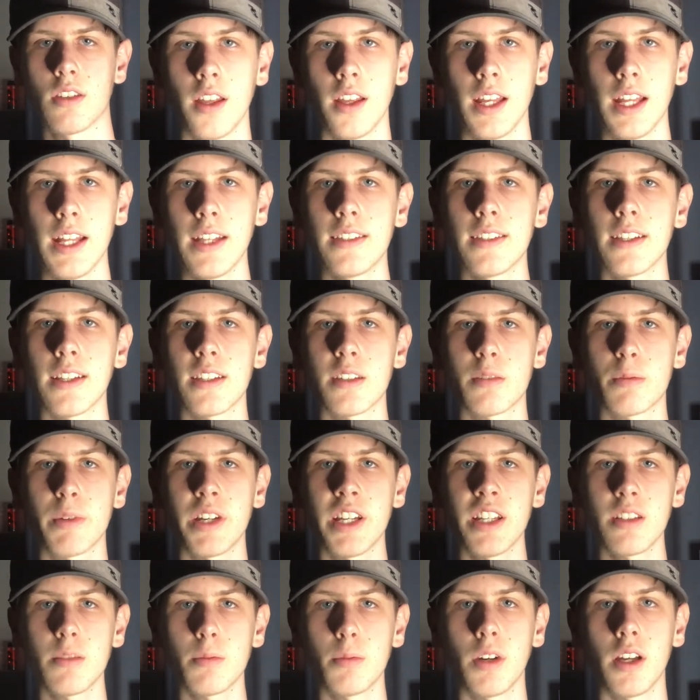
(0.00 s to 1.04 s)
It's
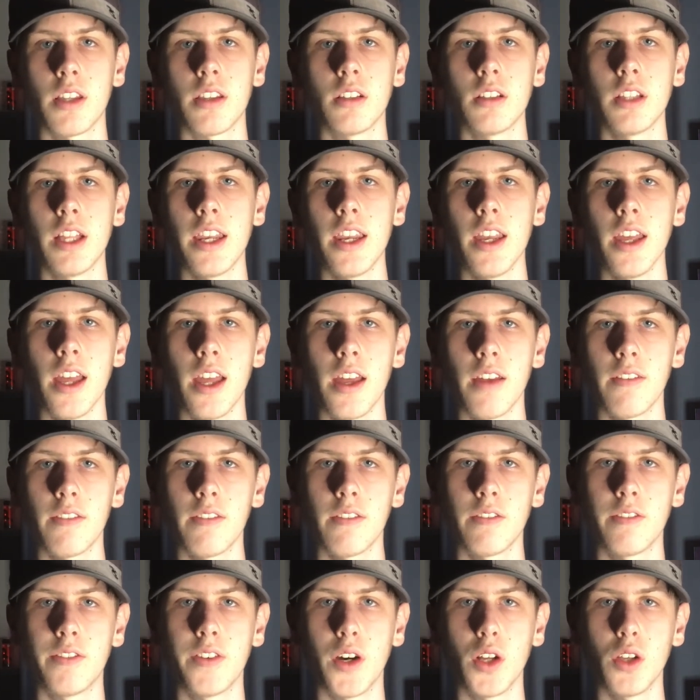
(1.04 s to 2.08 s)
expressed by the letter F
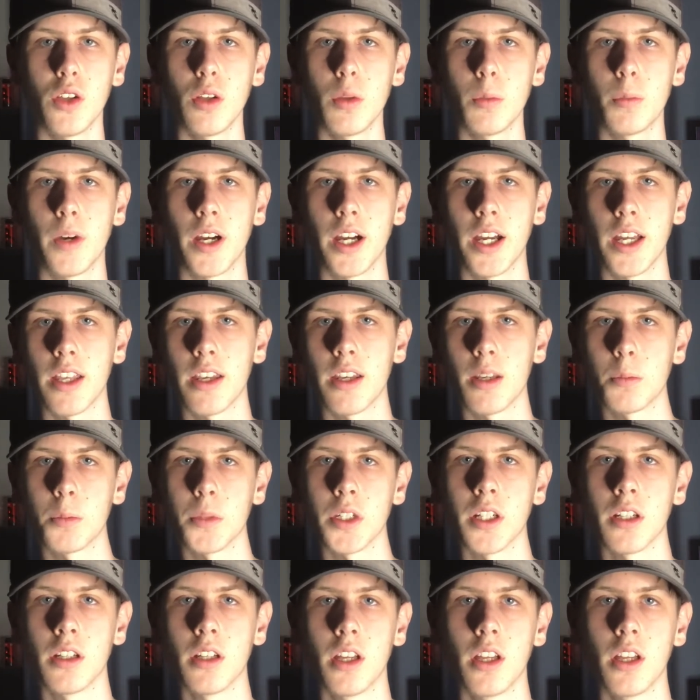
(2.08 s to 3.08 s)
followed by a number.